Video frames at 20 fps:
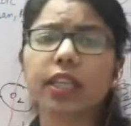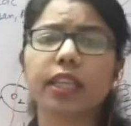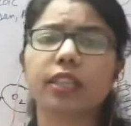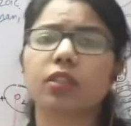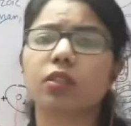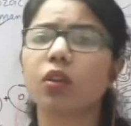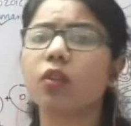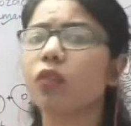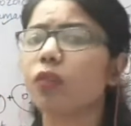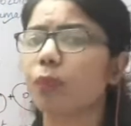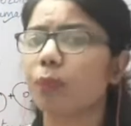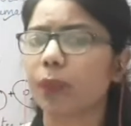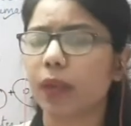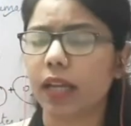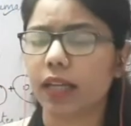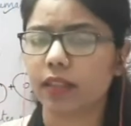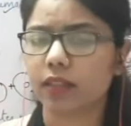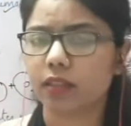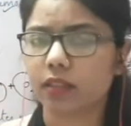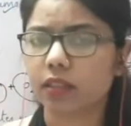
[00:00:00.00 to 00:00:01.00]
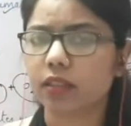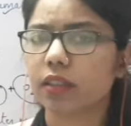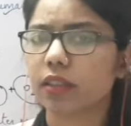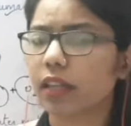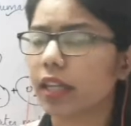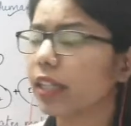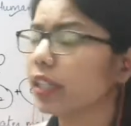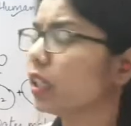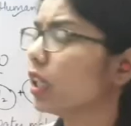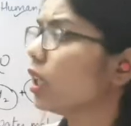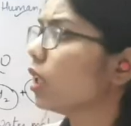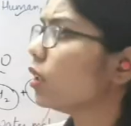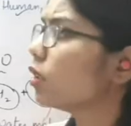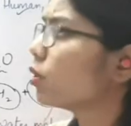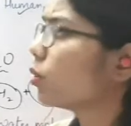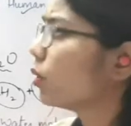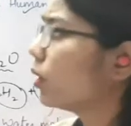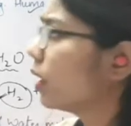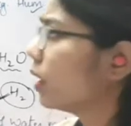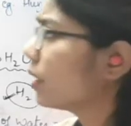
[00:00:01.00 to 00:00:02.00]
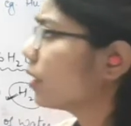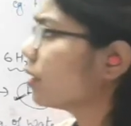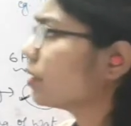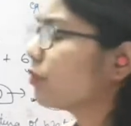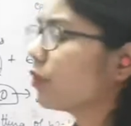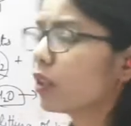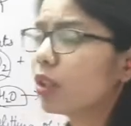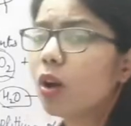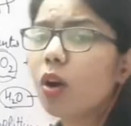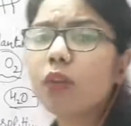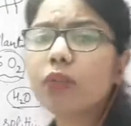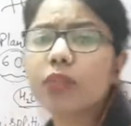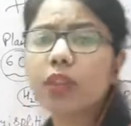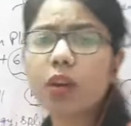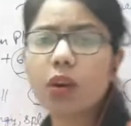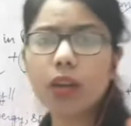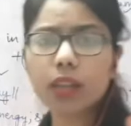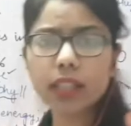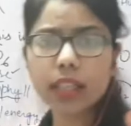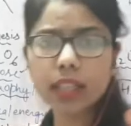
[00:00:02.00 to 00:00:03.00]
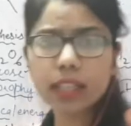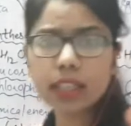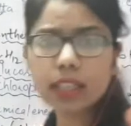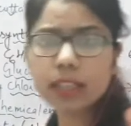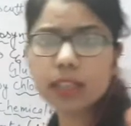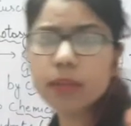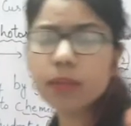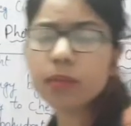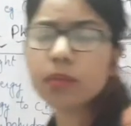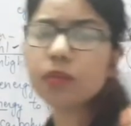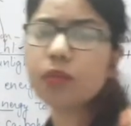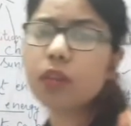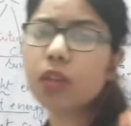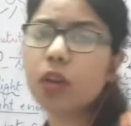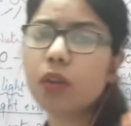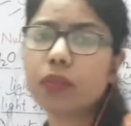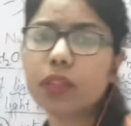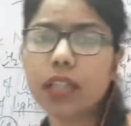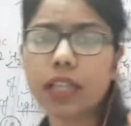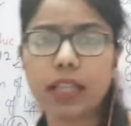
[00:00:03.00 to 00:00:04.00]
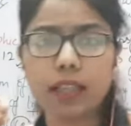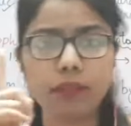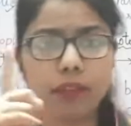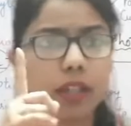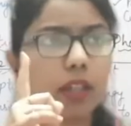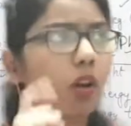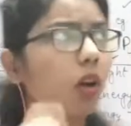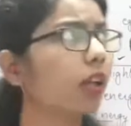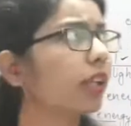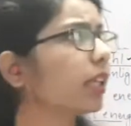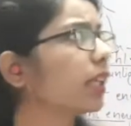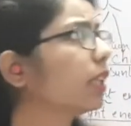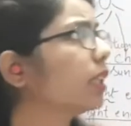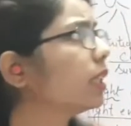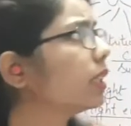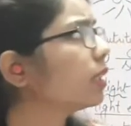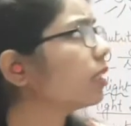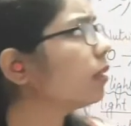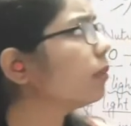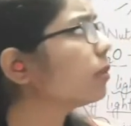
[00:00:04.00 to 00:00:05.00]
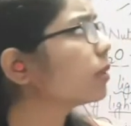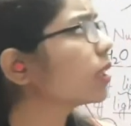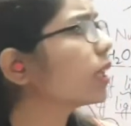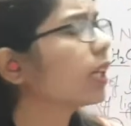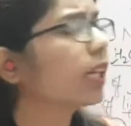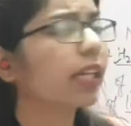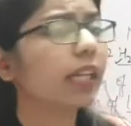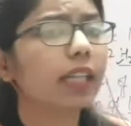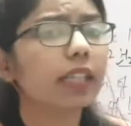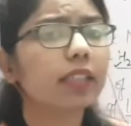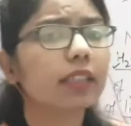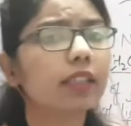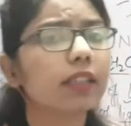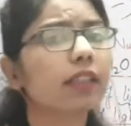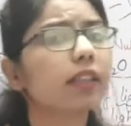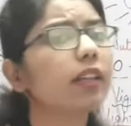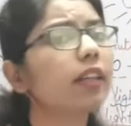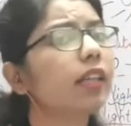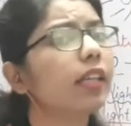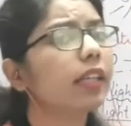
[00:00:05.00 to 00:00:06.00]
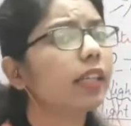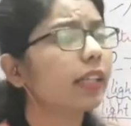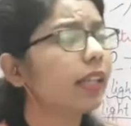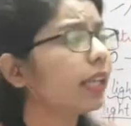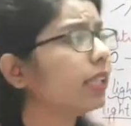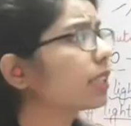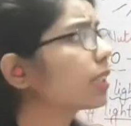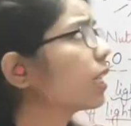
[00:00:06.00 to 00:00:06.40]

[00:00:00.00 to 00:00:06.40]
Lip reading: case of plants, right? So this is one of the organisms, one of the living organisms. In the next